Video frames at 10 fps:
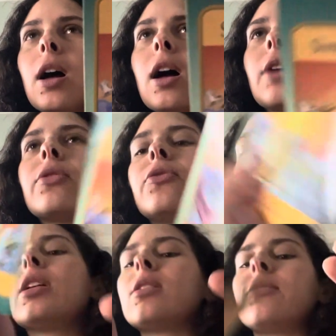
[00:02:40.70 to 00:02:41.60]
I have a
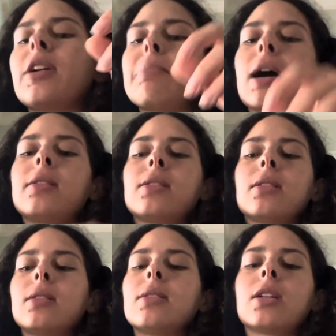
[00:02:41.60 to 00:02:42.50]
feeling the divine
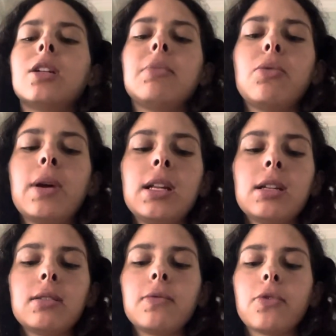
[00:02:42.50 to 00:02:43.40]
masculine is going to be
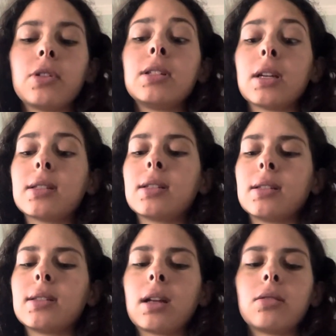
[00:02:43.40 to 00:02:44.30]
waiting for the dust to
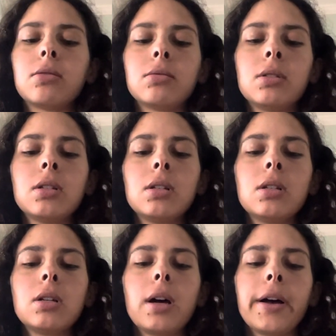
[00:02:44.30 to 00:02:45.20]
settle
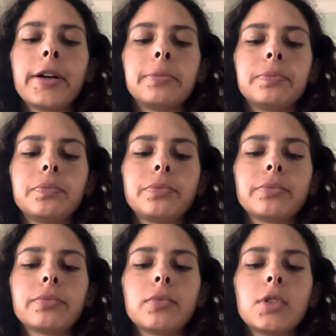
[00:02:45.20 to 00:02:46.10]
um,
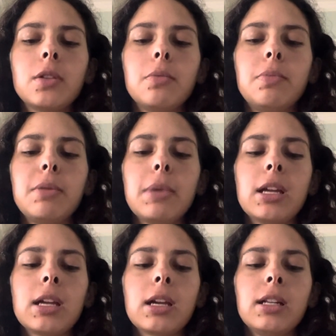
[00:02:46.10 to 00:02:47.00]
to be
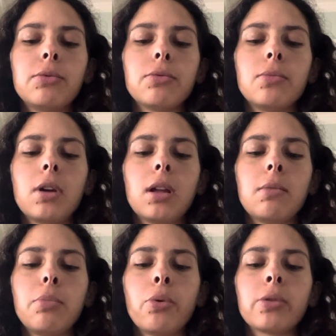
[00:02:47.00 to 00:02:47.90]
making any
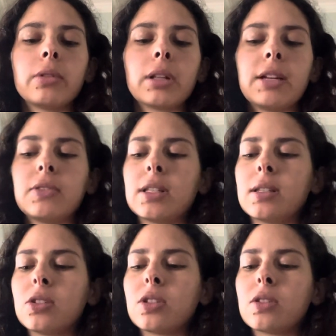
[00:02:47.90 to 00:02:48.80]
important life
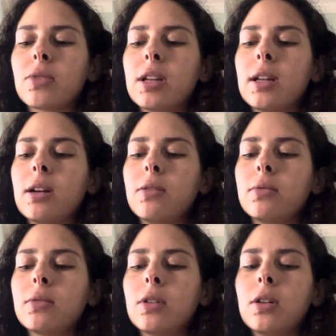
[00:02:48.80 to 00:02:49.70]
decisions right now.
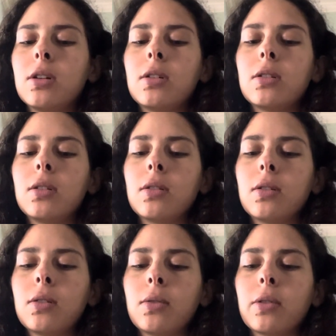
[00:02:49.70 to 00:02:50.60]

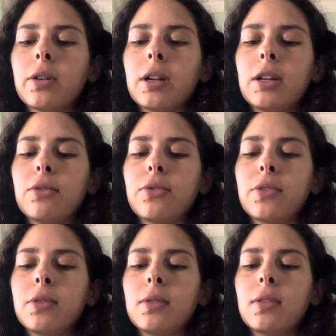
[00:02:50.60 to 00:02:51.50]
Or if
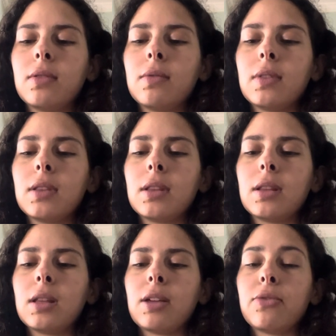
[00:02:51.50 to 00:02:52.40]

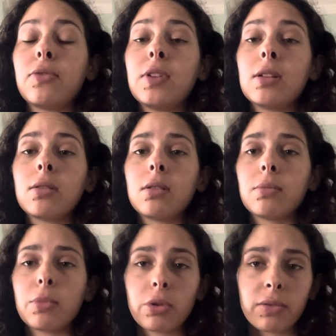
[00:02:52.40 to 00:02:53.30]
they feel
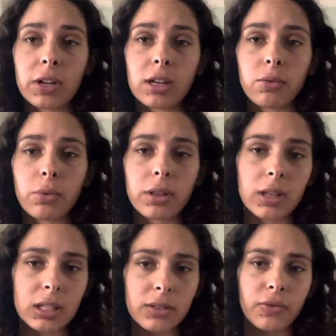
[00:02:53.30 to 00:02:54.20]
motivated with
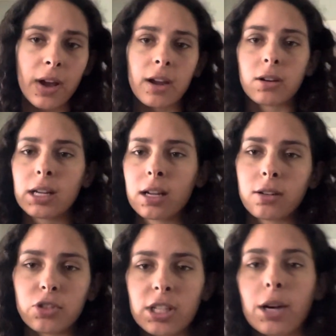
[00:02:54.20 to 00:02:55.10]
this fiery
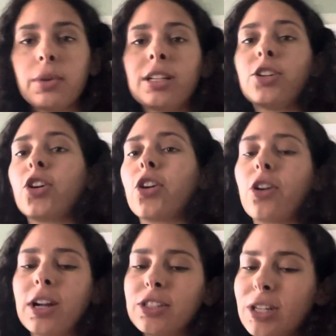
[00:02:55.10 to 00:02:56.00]
energy, I would
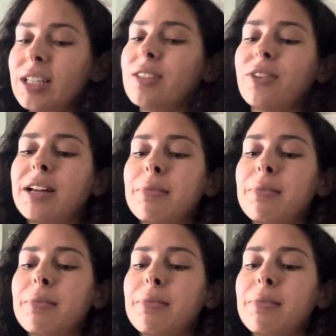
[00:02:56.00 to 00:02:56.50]
encourage any divine